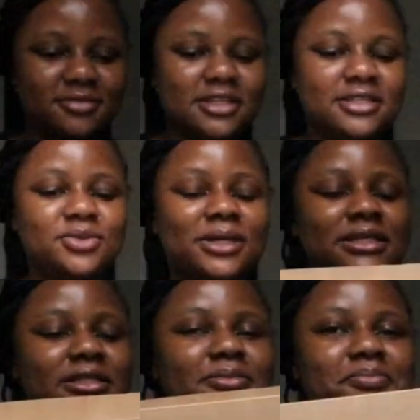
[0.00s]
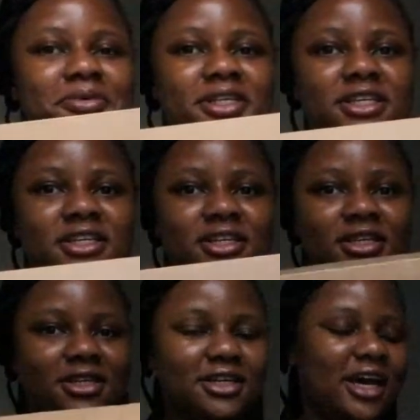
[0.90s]
This one is big.
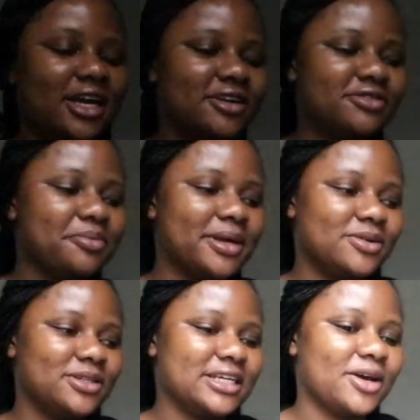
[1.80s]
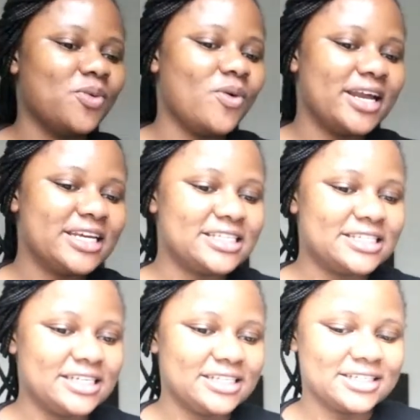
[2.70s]
And everybody was like, what
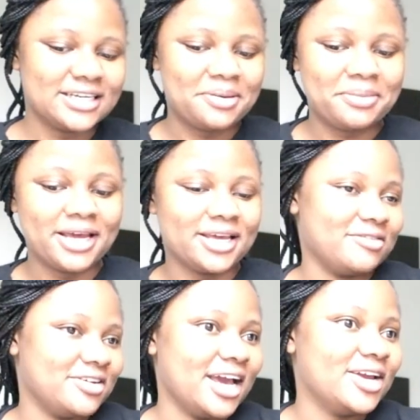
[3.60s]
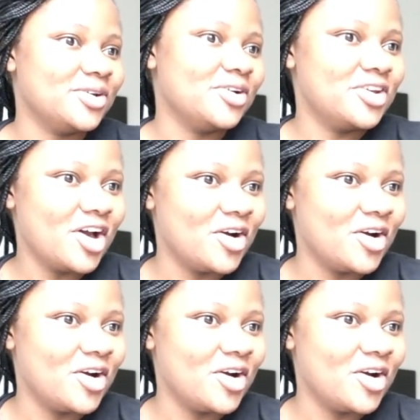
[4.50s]
is it? And I'm like, even I don't know.